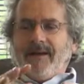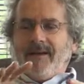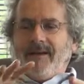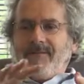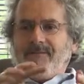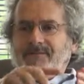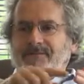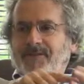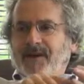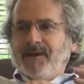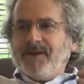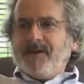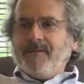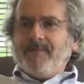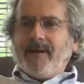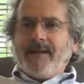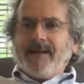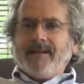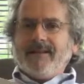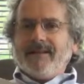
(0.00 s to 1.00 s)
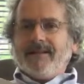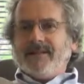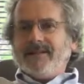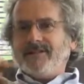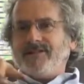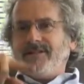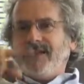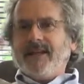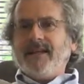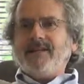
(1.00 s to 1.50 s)
it fundamentally
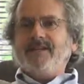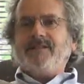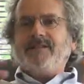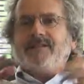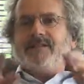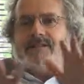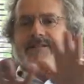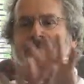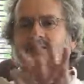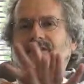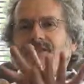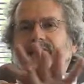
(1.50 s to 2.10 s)
changes